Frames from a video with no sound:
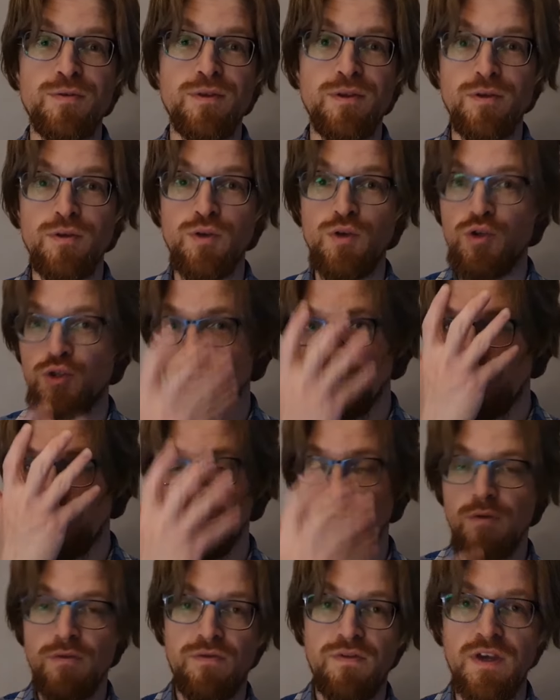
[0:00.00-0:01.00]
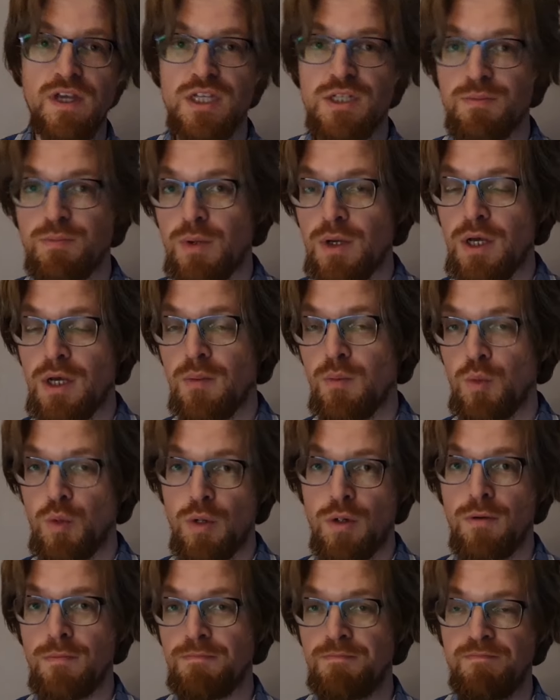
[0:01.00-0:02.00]
They'll usually do a face palm
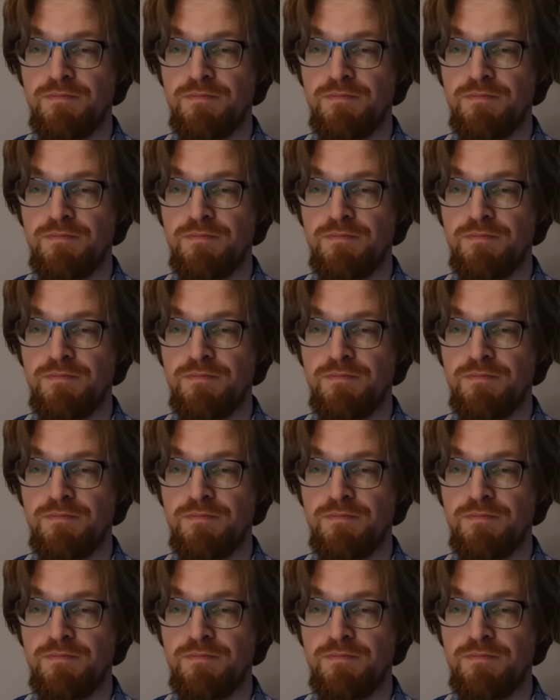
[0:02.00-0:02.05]
or